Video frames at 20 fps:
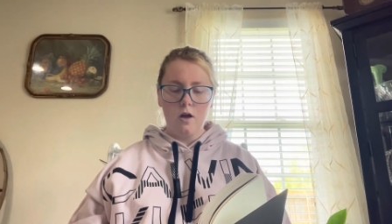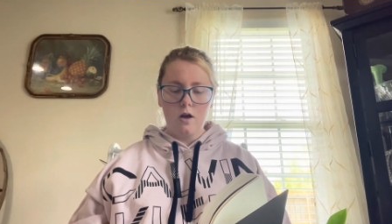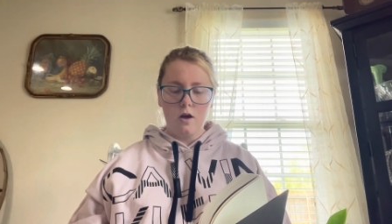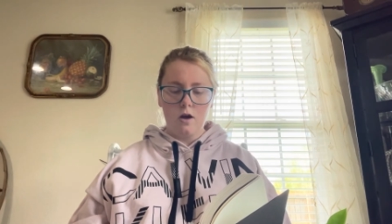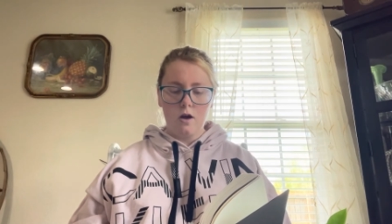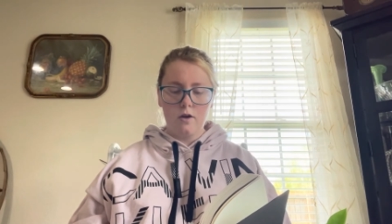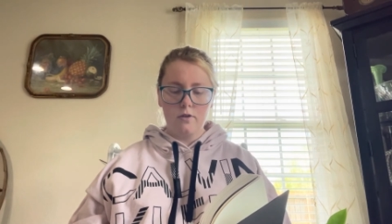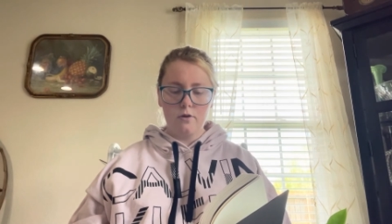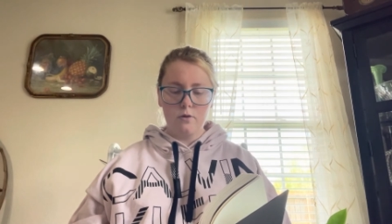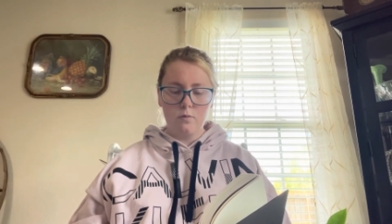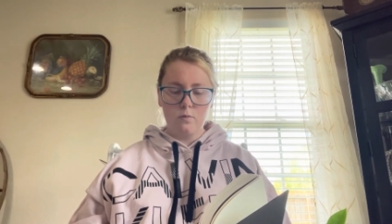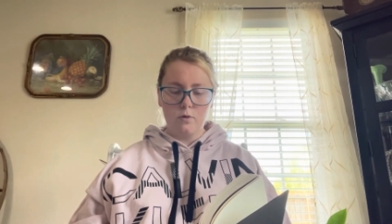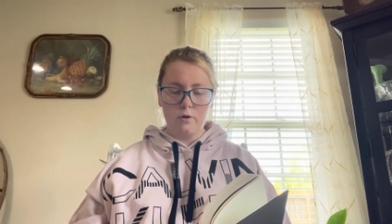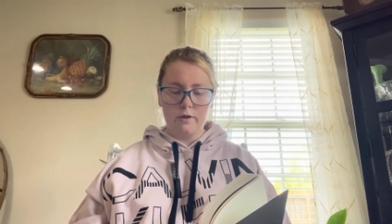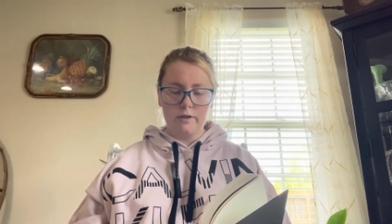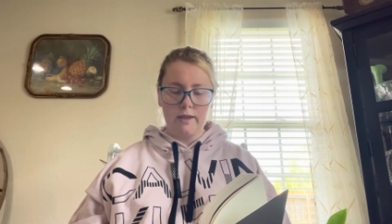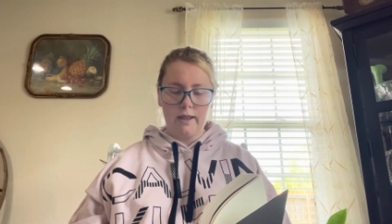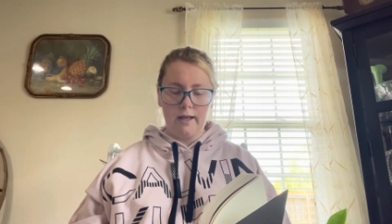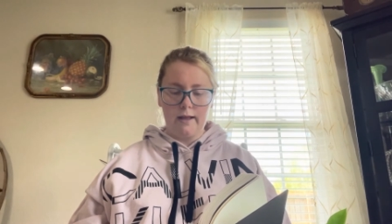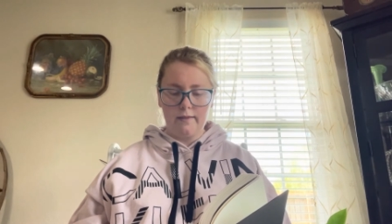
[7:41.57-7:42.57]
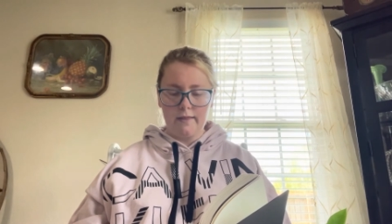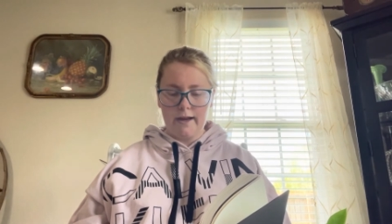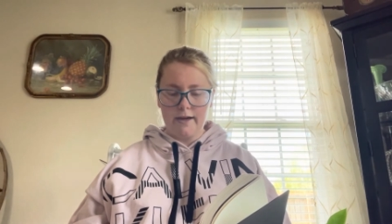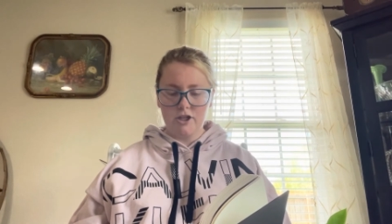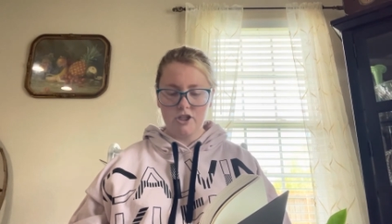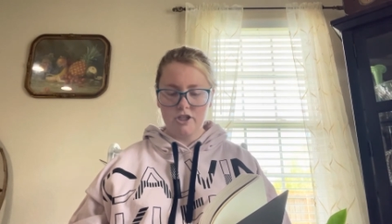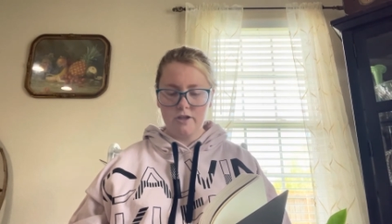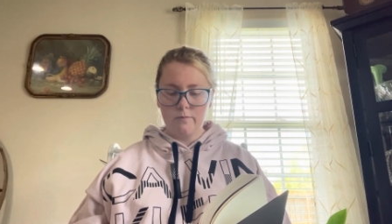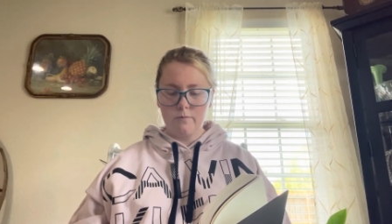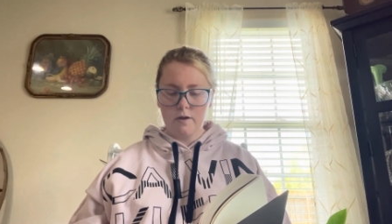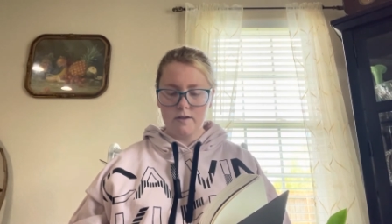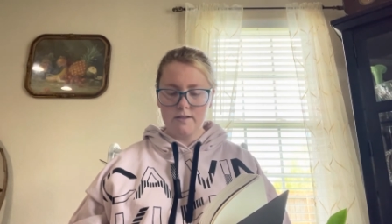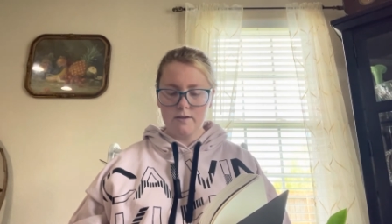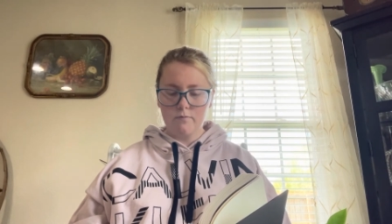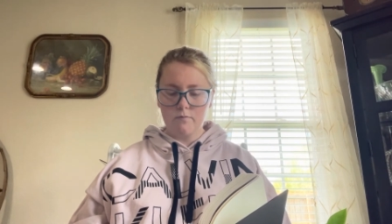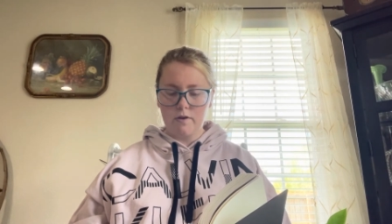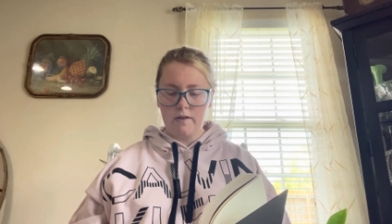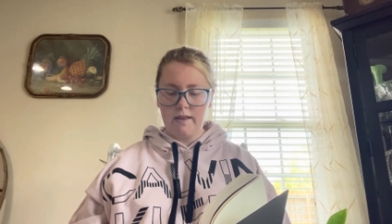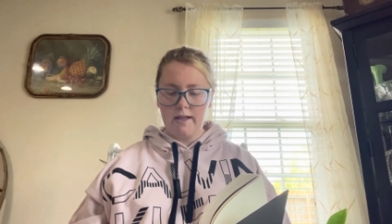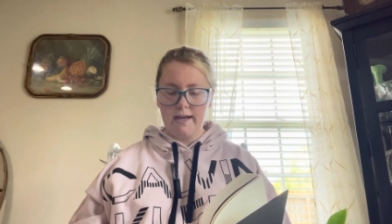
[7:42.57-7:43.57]
otherworldly, like she wasn't
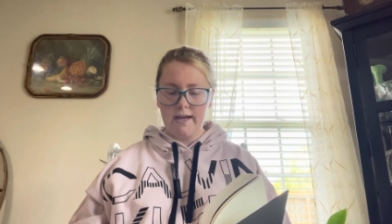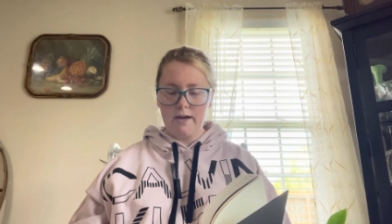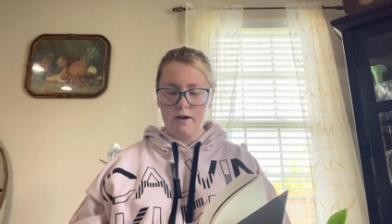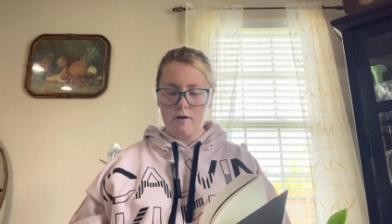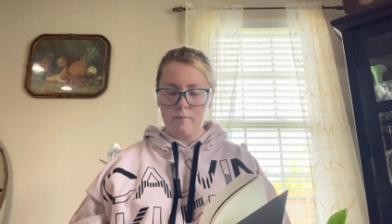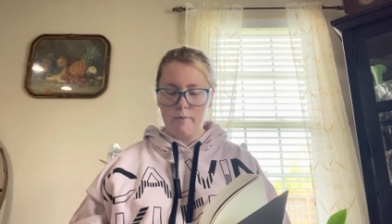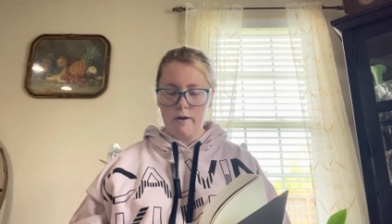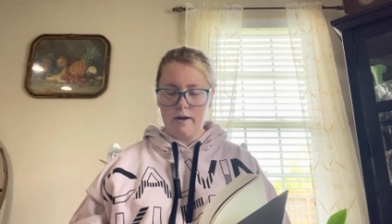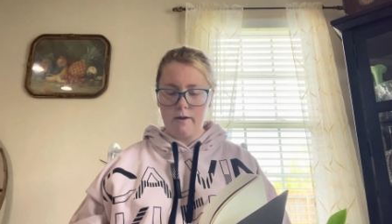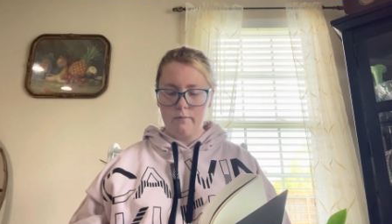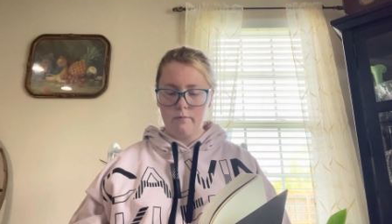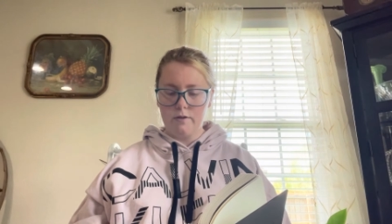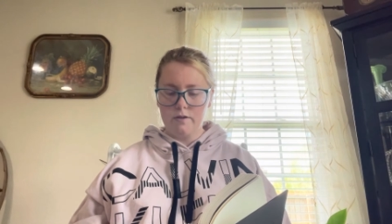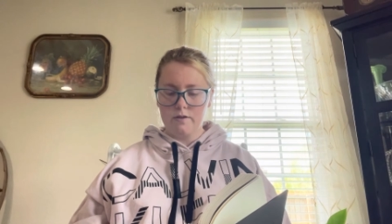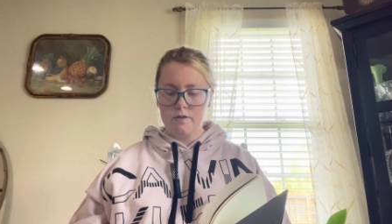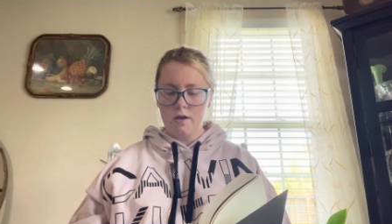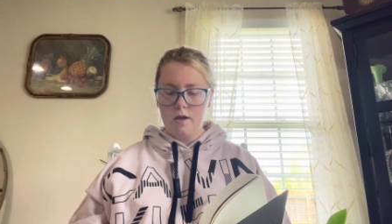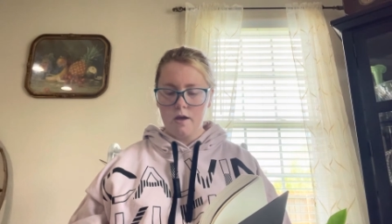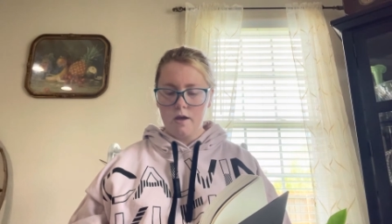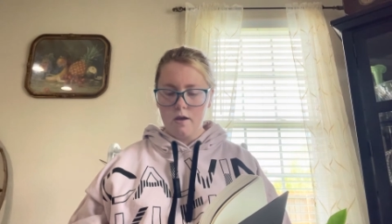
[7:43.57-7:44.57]
really here, but it was